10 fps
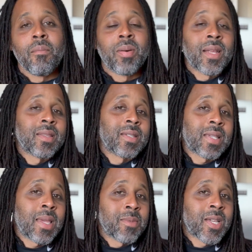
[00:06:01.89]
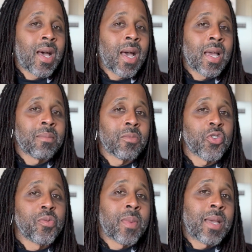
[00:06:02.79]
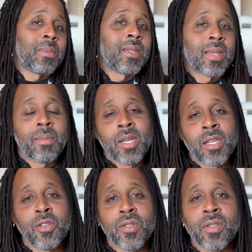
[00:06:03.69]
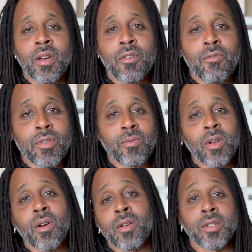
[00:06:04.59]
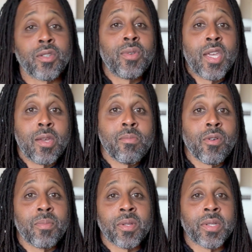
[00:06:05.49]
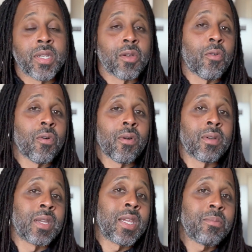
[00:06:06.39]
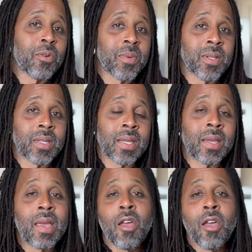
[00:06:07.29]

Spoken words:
But at the same time, you might be limiting yourself regards to hip mobility or knee mobility,